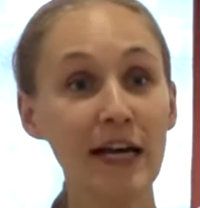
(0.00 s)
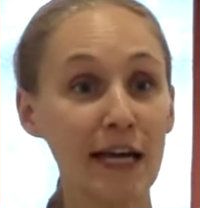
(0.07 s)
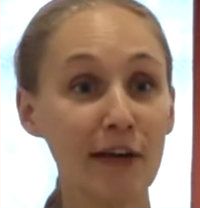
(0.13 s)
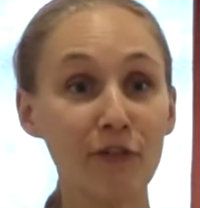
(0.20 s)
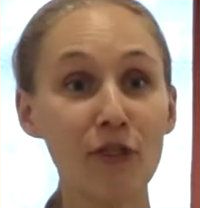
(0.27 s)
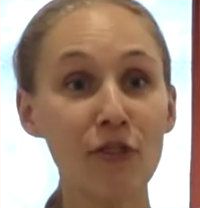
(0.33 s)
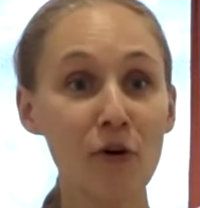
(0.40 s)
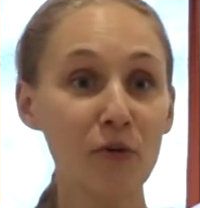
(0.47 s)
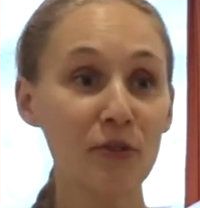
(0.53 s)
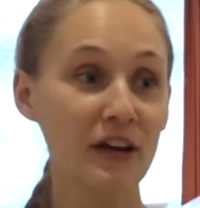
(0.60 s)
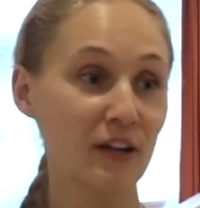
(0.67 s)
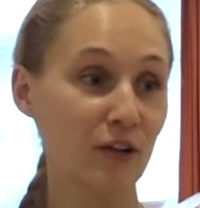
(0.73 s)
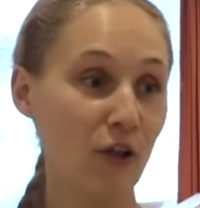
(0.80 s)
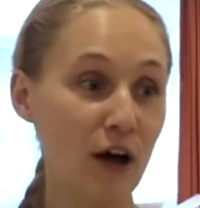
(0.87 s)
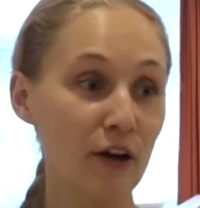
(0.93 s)
Even though
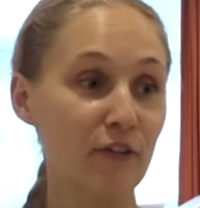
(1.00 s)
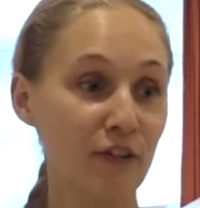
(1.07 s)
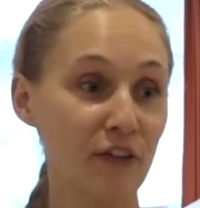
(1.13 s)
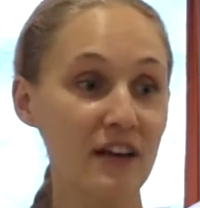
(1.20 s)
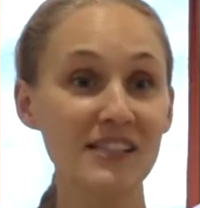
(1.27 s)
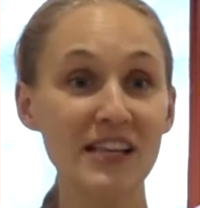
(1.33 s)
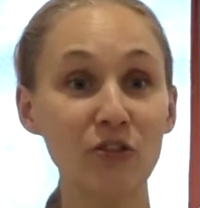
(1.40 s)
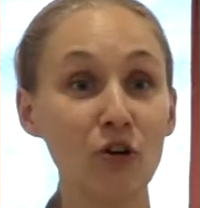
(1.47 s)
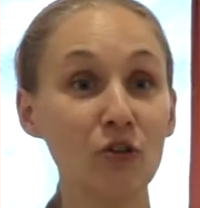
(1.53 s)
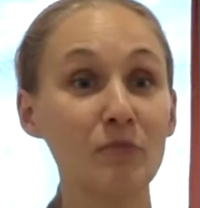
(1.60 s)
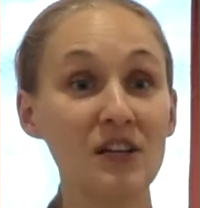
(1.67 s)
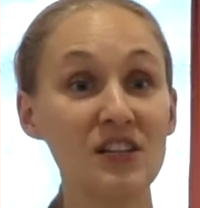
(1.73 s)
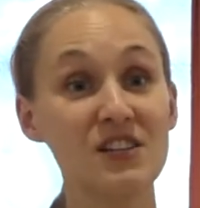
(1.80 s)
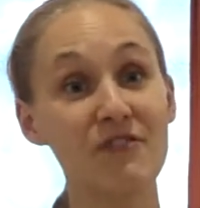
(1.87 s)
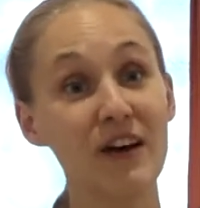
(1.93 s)
that a lot of things are not
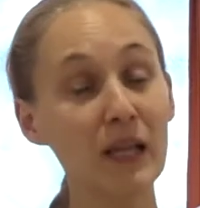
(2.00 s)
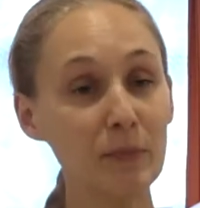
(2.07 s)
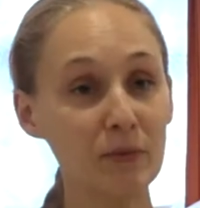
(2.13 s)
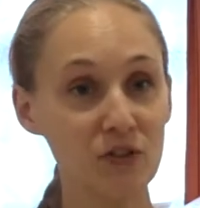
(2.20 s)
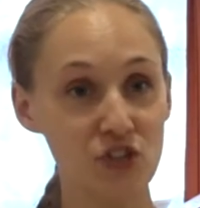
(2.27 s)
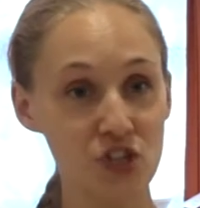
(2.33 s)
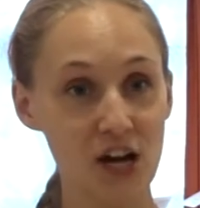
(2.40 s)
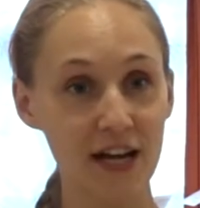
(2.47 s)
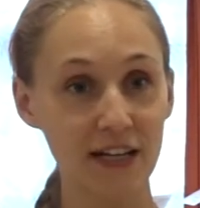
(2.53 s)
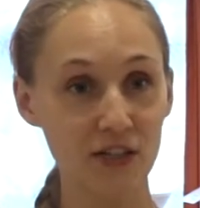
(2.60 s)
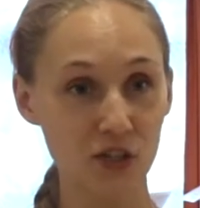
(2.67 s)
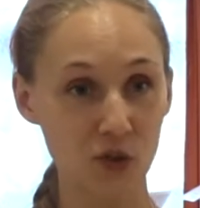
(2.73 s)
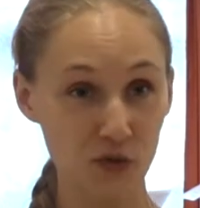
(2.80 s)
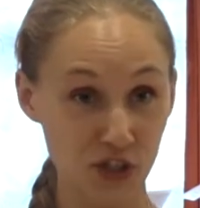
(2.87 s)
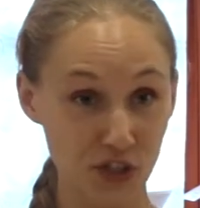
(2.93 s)
being developed in
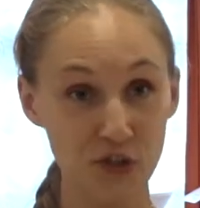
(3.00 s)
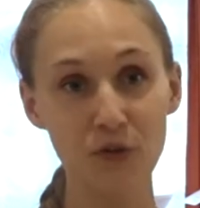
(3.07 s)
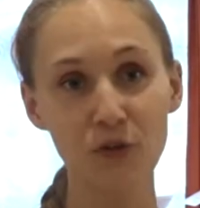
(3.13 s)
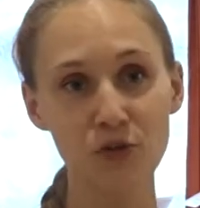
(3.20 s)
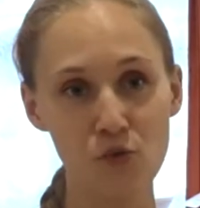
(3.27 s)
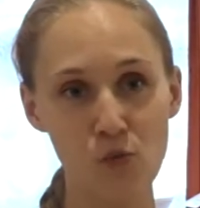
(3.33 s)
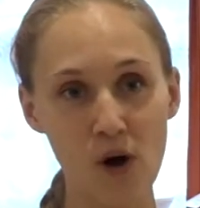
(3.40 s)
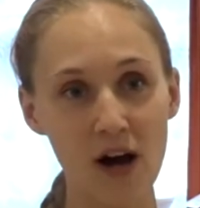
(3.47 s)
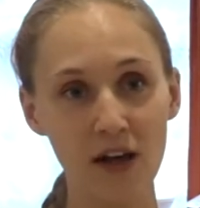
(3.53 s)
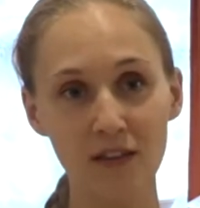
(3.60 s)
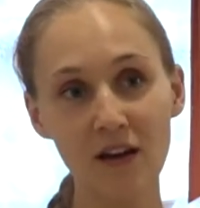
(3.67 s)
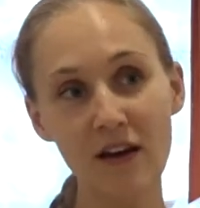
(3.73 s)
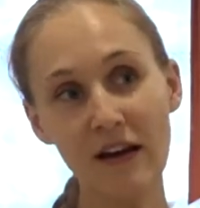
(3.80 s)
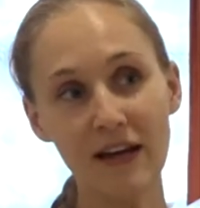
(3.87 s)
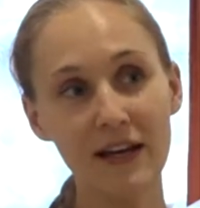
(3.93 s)
China, so 0 to
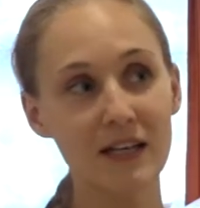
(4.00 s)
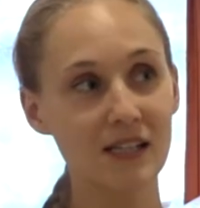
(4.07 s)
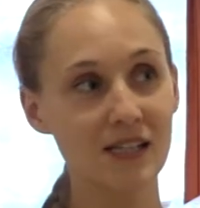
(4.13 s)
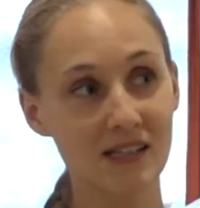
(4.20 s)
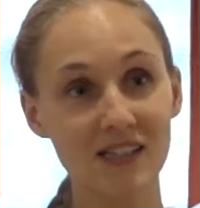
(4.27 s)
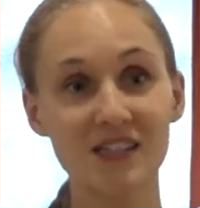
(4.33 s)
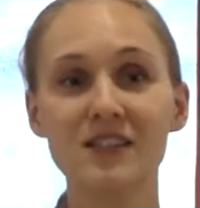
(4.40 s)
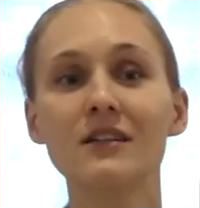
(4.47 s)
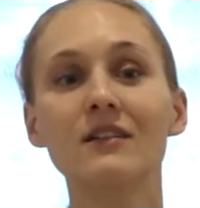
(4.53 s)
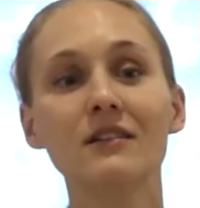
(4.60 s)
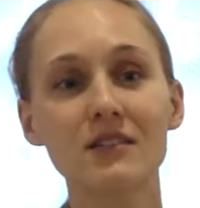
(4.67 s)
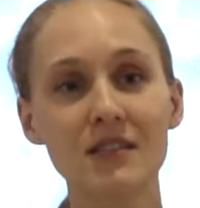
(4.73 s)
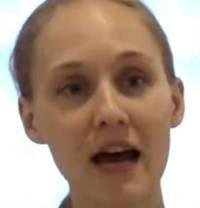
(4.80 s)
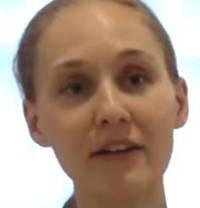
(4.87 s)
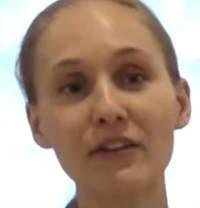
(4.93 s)
1 is
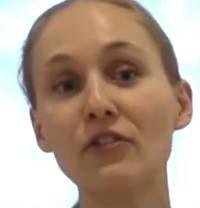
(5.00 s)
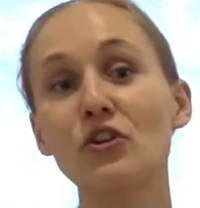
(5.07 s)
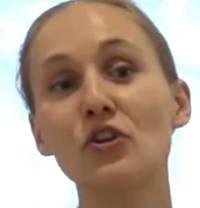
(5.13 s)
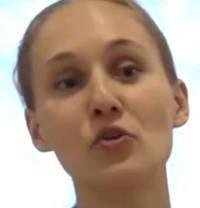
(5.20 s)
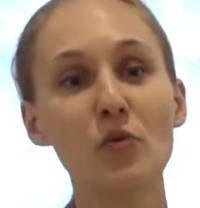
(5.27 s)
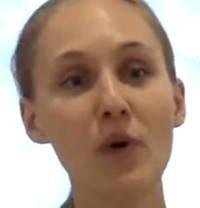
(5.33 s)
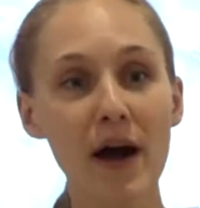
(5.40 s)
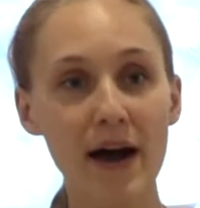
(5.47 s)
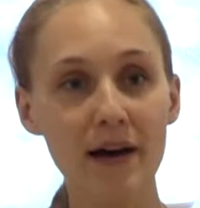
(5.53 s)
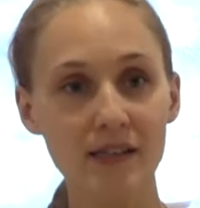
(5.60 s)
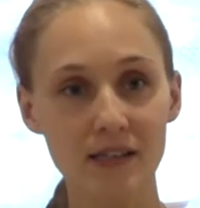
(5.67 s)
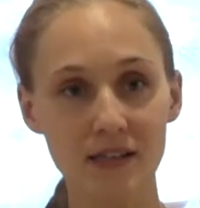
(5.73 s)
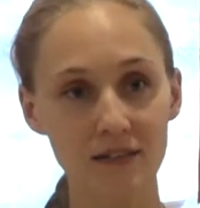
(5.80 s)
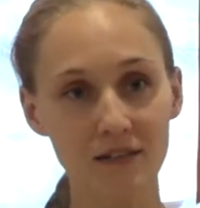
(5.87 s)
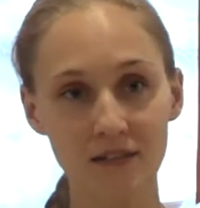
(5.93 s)
still done in the
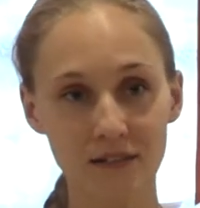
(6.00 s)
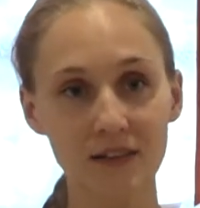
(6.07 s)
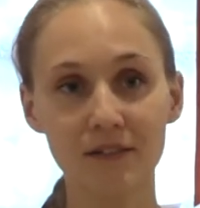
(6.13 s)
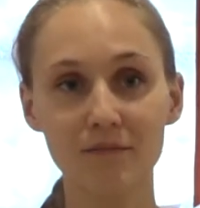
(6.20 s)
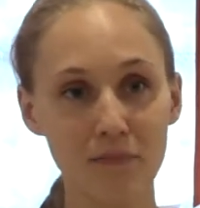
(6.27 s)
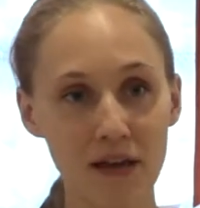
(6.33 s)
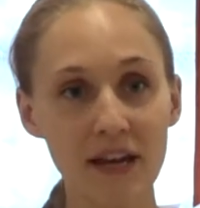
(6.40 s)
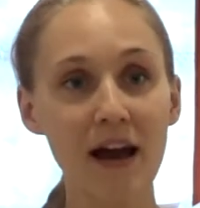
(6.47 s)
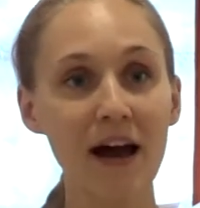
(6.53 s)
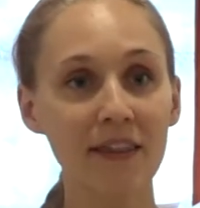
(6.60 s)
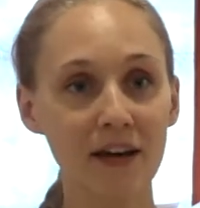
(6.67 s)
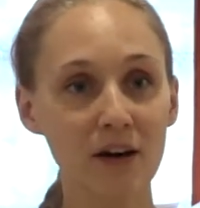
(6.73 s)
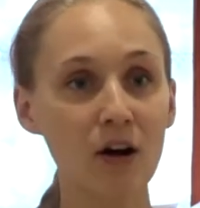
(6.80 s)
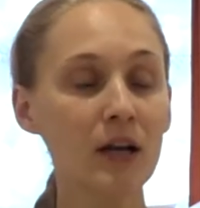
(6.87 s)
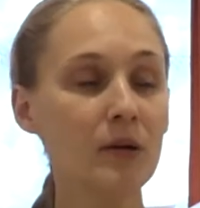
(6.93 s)
US and in many
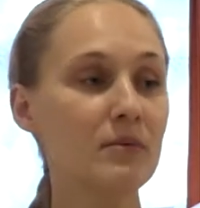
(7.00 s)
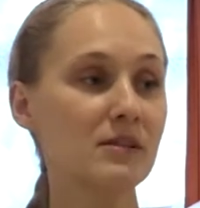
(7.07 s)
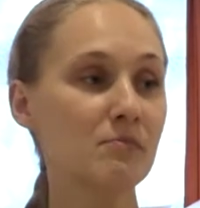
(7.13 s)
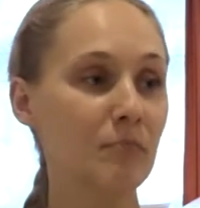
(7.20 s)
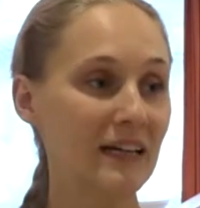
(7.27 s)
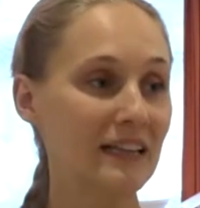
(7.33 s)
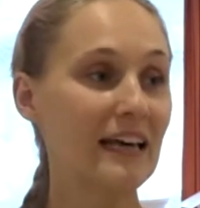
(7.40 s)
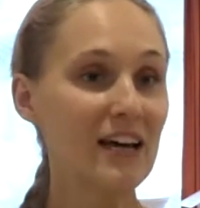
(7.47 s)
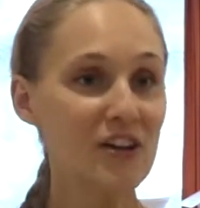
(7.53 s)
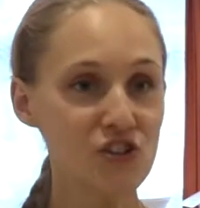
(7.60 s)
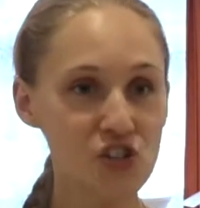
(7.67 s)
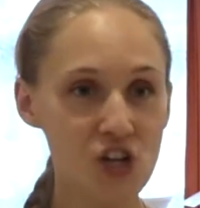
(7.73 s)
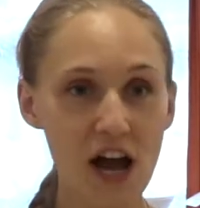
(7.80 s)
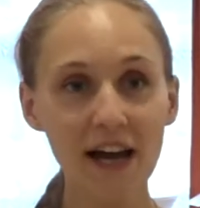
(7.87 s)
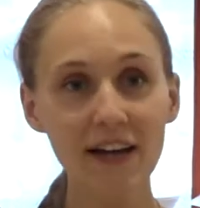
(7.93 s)
other economies, but
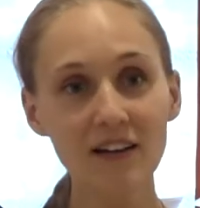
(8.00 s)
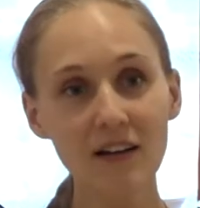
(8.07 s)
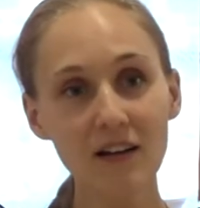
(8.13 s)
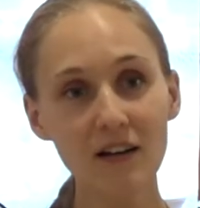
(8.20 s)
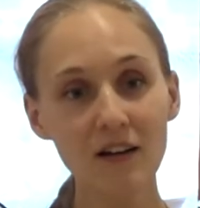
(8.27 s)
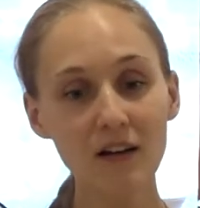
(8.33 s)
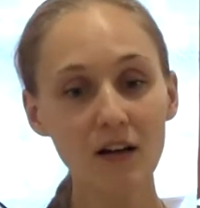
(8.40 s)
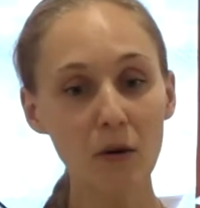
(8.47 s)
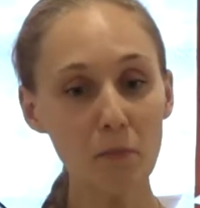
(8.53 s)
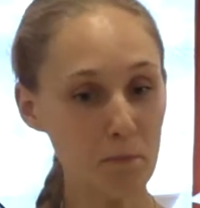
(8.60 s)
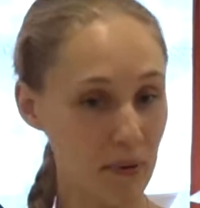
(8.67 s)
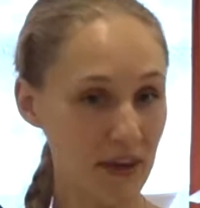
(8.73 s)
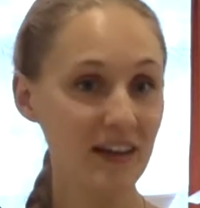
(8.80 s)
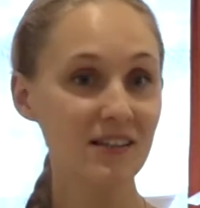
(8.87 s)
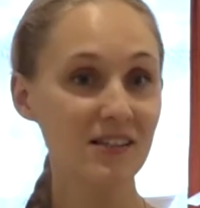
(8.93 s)
China
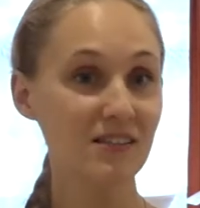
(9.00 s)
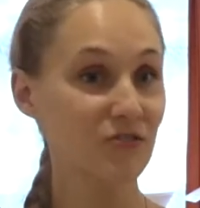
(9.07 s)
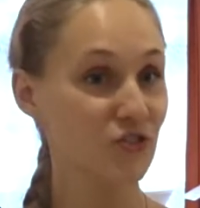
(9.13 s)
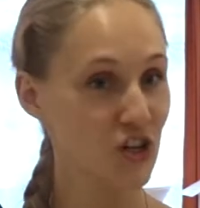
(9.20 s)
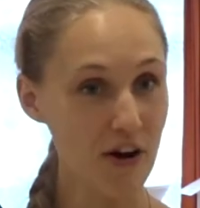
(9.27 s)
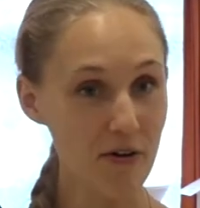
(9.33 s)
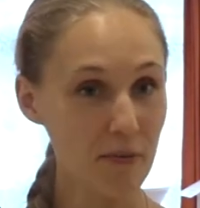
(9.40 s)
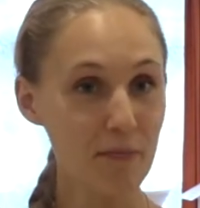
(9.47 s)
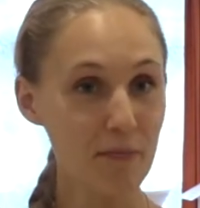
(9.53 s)
cherry